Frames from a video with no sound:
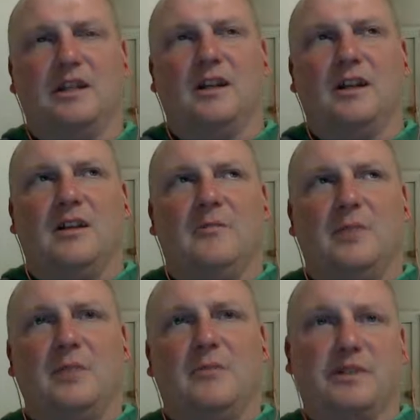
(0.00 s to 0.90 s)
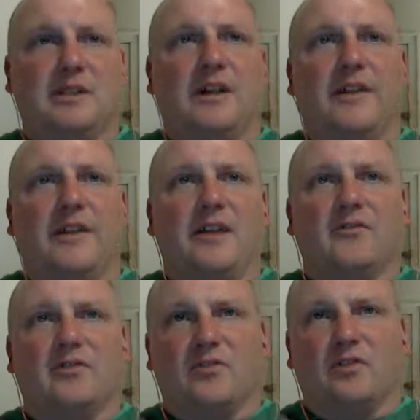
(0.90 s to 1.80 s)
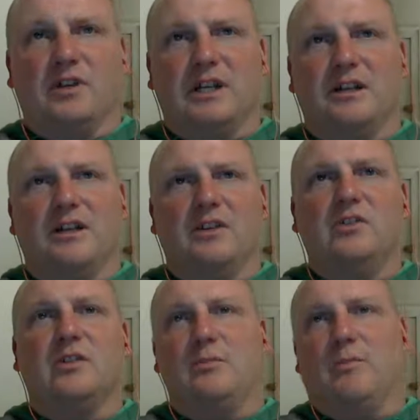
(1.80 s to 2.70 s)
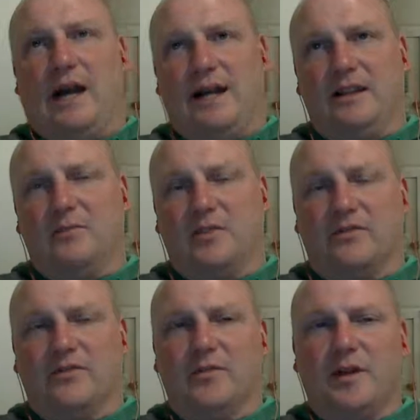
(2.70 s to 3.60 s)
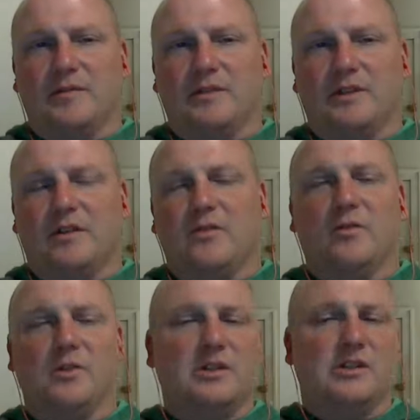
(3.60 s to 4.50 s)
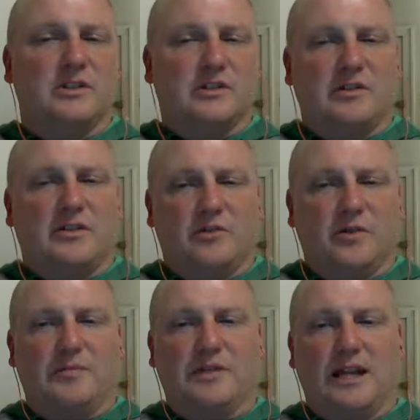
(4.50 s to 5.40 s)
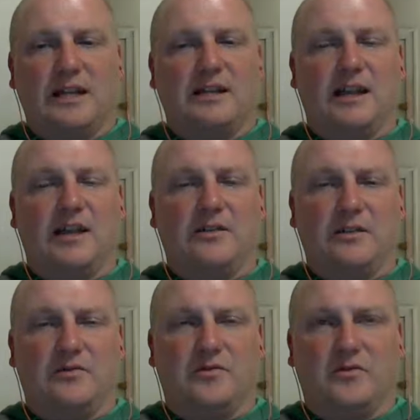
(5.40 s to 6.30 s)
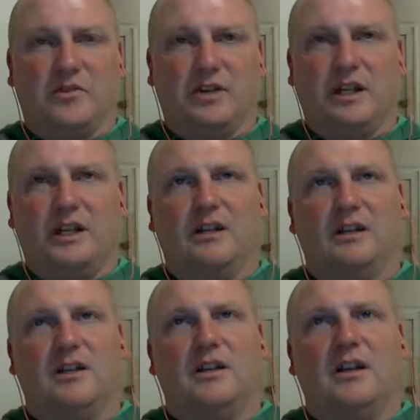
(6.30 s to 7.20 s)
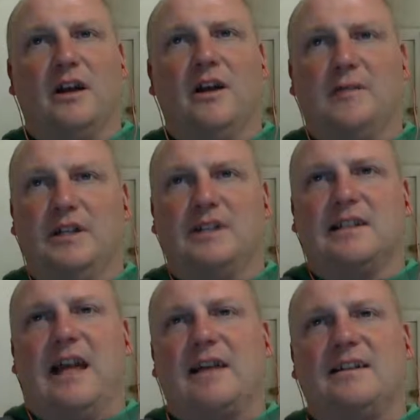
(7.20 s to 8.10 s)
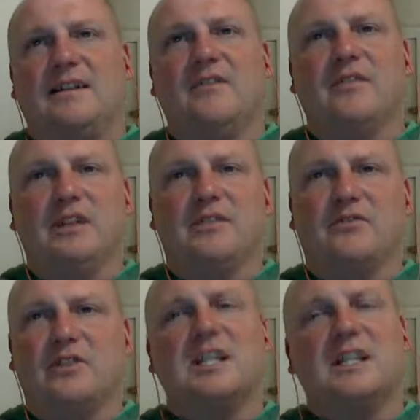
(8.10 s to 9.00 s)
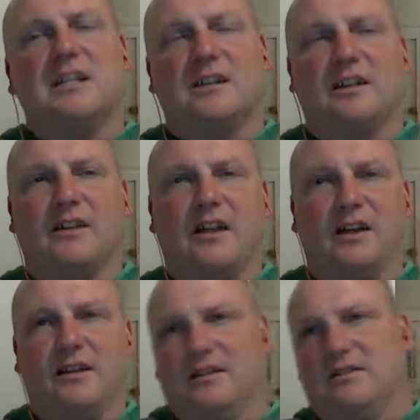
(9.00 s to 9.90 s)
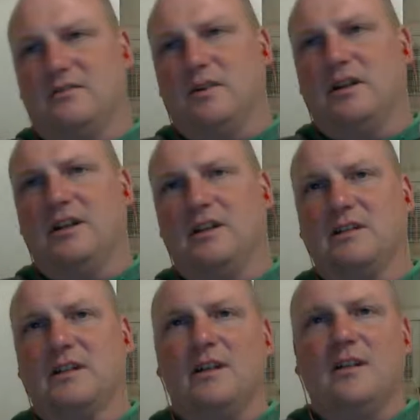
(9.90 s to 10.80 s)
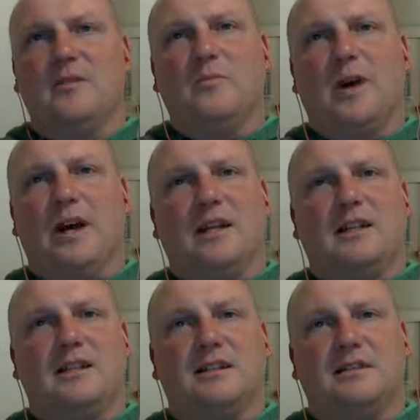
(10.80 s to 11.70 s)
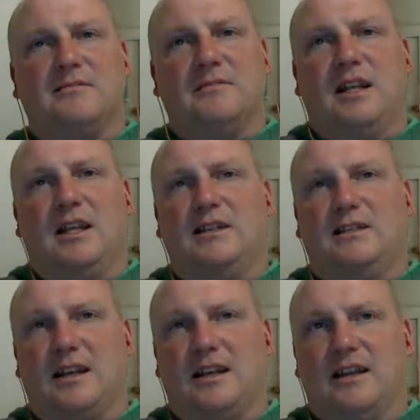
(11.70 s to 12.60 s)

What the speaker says: but he puts it online for free. You can buy the book from Amazon, or you can just go to his website and download it for free. And it's activities for teaching online. That's what it is. But he said